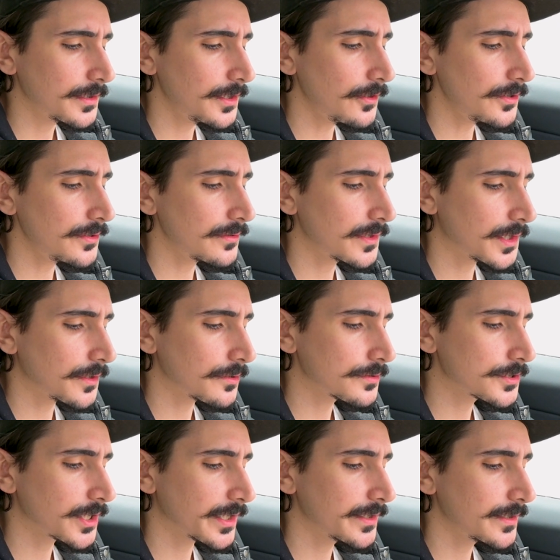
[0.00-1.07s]
Here you go,
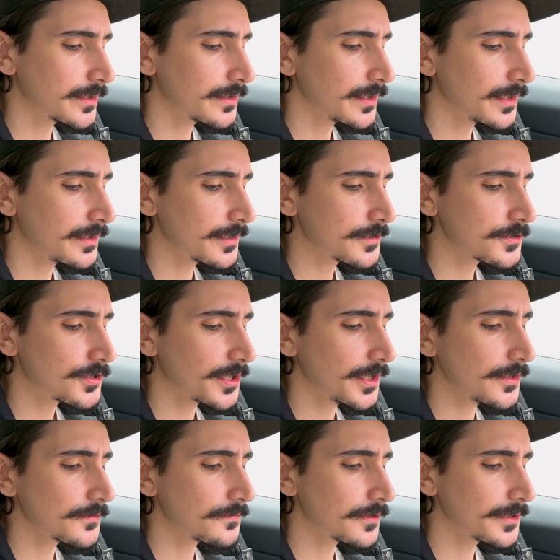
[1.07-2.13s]
China. In
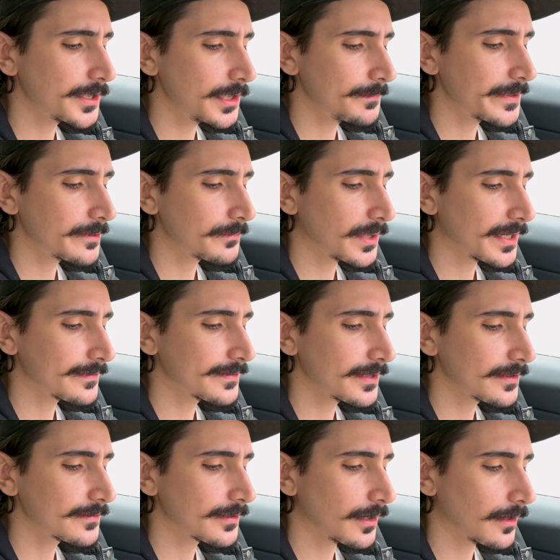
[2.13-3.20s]
exchange for keeping my
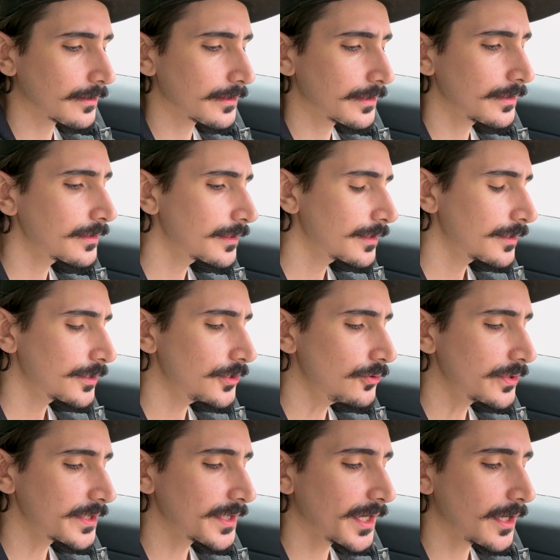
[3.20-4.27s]
TikTok, you
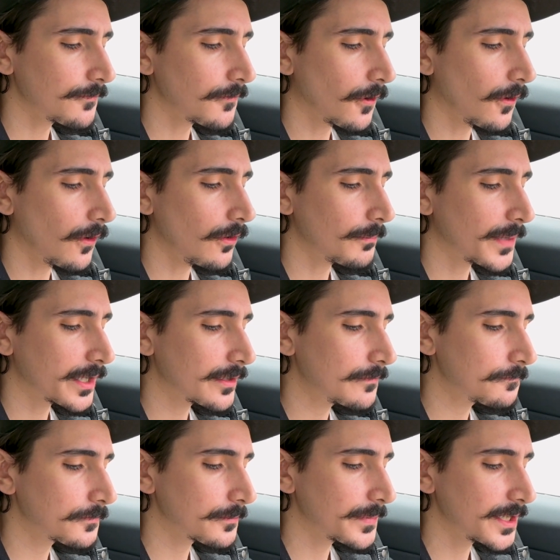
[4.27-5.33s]
can have all my
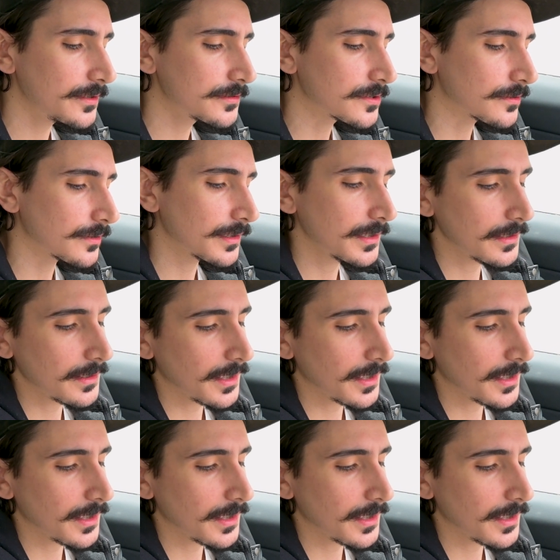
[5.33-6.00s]
information.